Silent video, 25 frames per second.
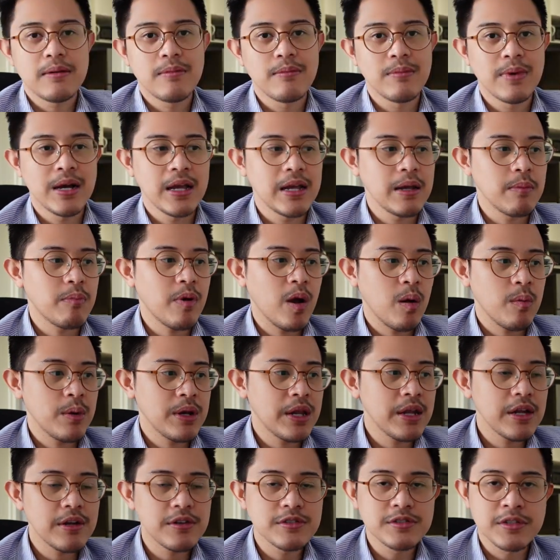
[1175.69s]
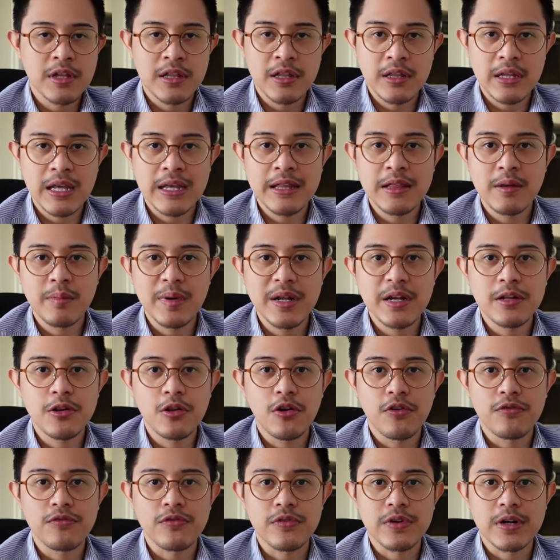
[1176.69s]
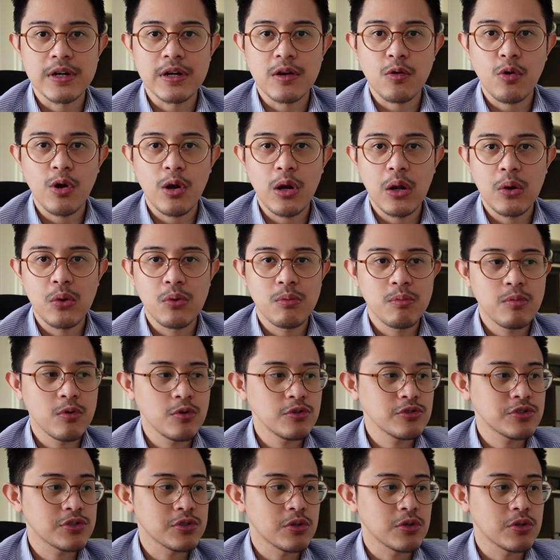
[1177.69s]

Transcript: My apartment here is in the middle of Kuala Lumpur,